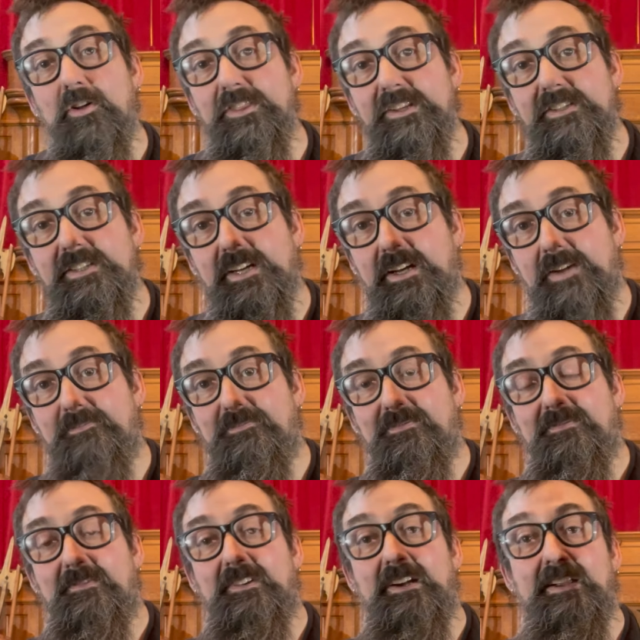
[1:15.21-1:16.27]
the time,
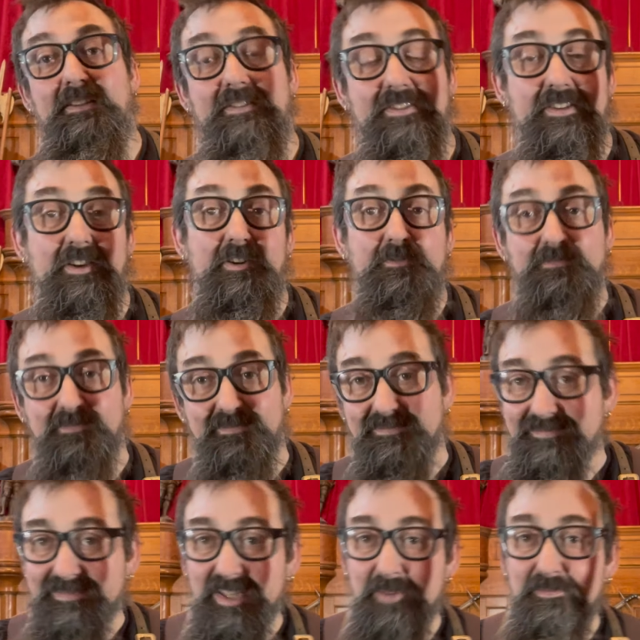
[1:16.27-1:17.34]
right? So
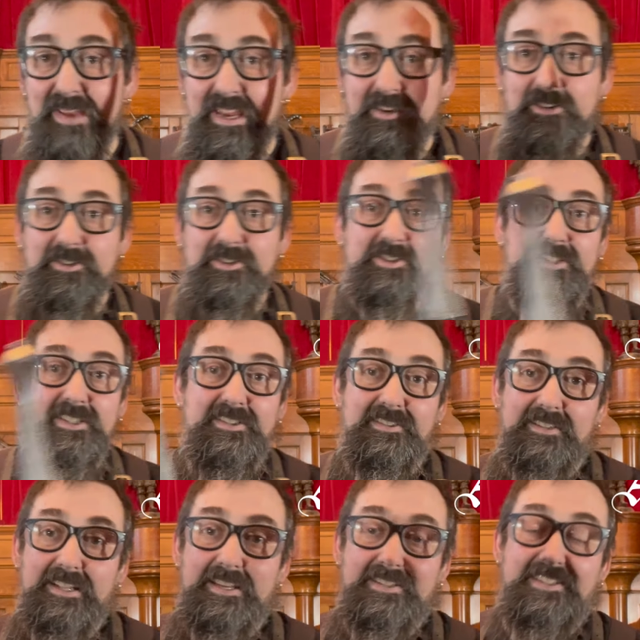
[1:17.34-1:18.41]
some makers just
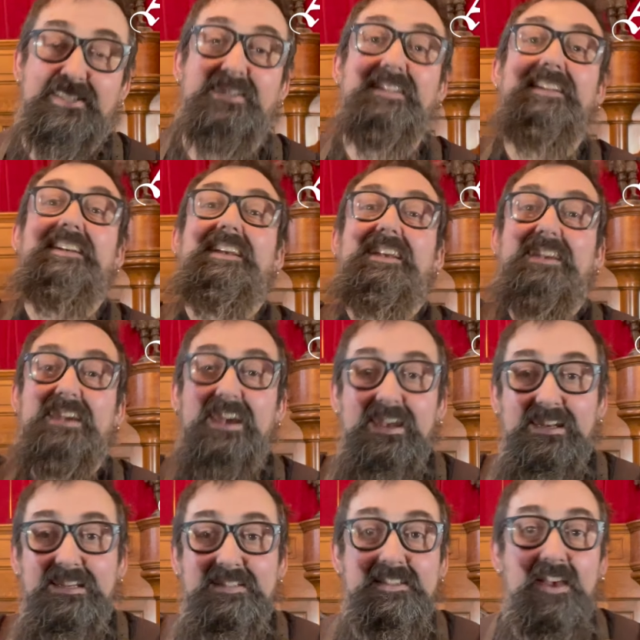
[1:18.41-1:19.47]
list
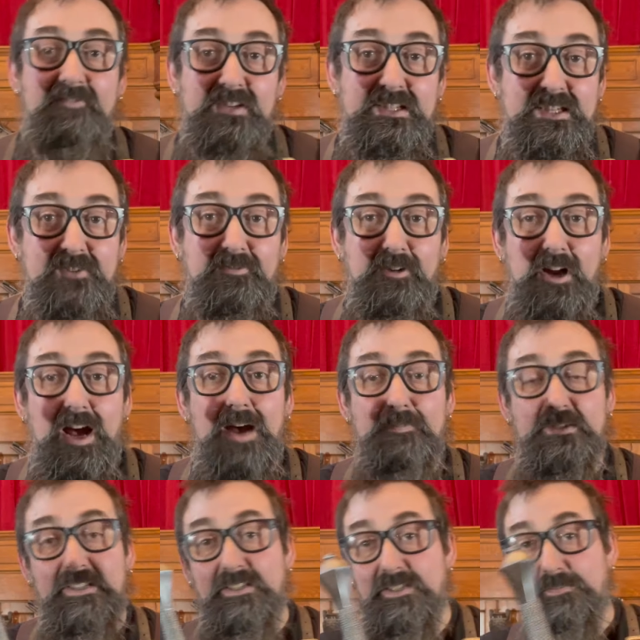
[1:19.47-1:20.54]
87 different
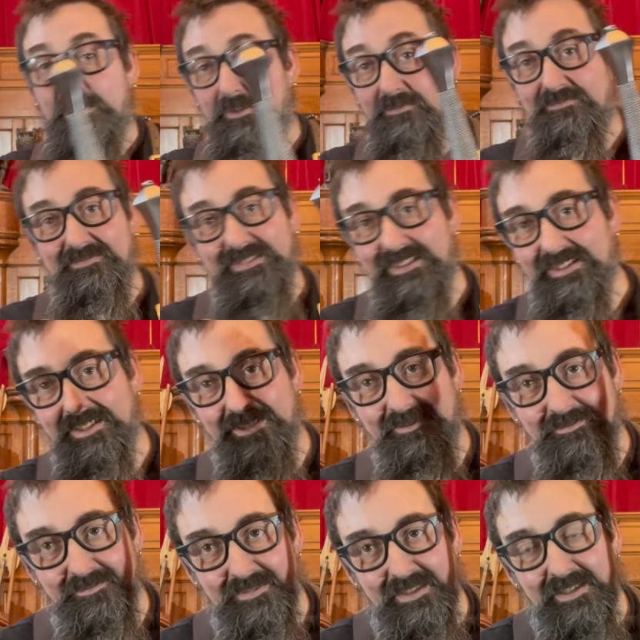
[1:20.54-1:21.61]
options, but you know,
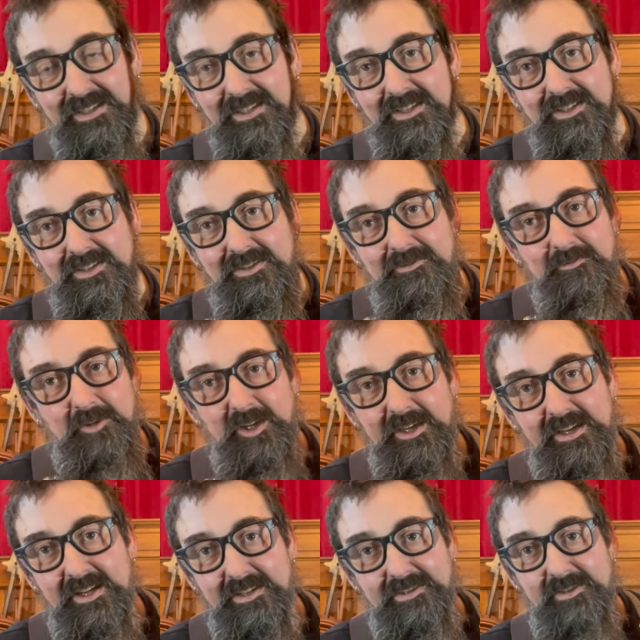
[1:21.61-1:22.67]
we're a
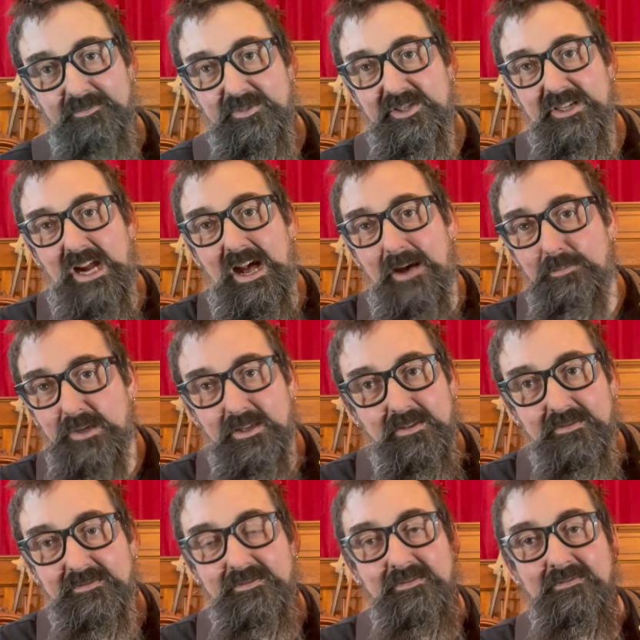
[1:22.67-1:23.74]
custom shop.
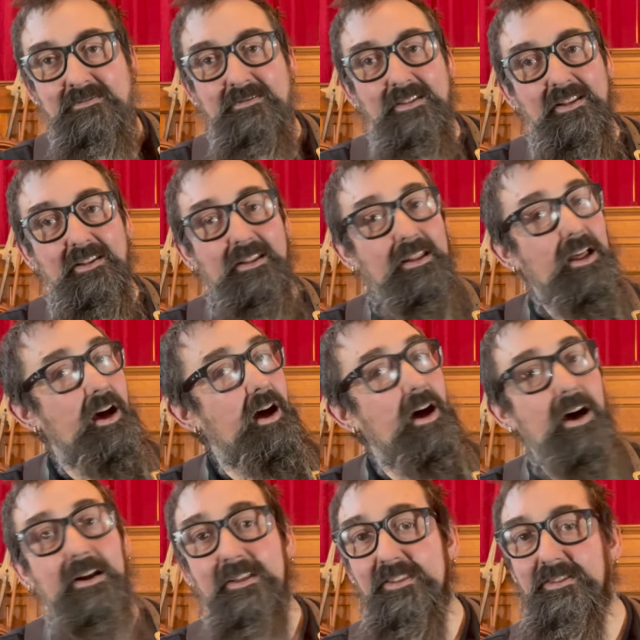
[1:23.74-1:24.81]
A
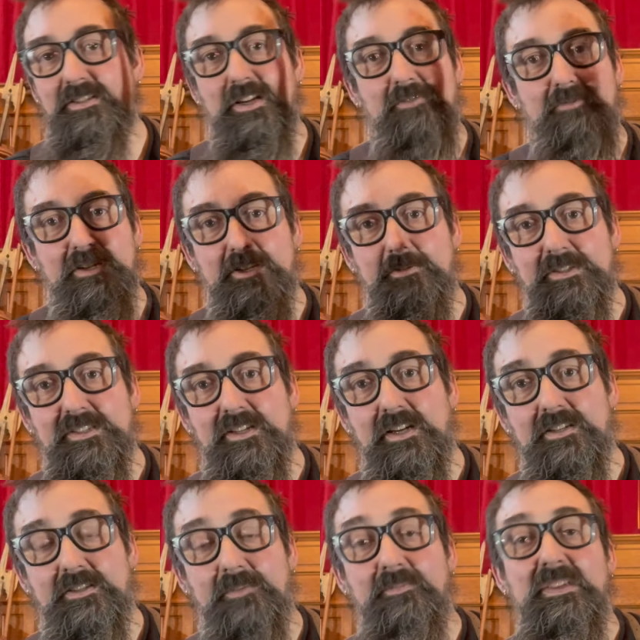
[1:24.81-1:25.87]
lot of the stuff we do is
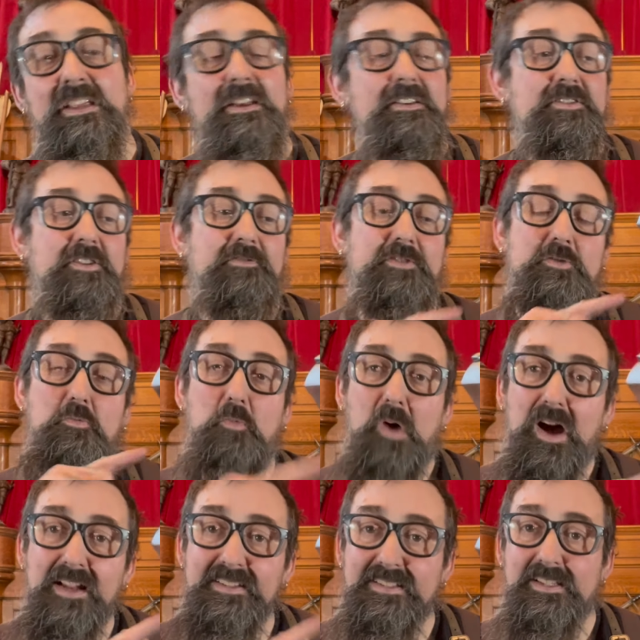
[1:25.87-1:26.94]
custom. So if you
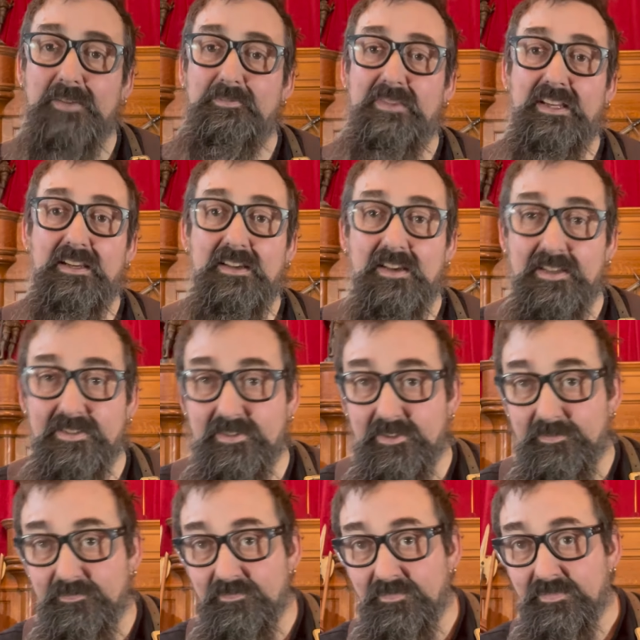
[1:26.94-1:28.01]
want something
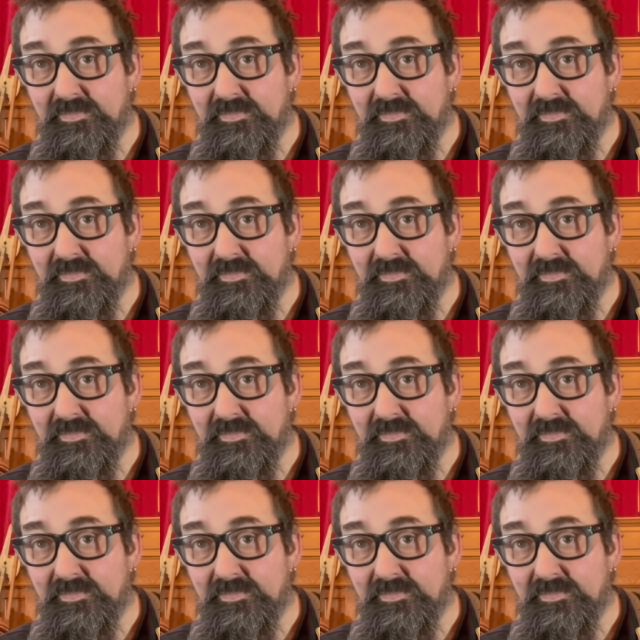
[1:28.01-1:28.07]
custom,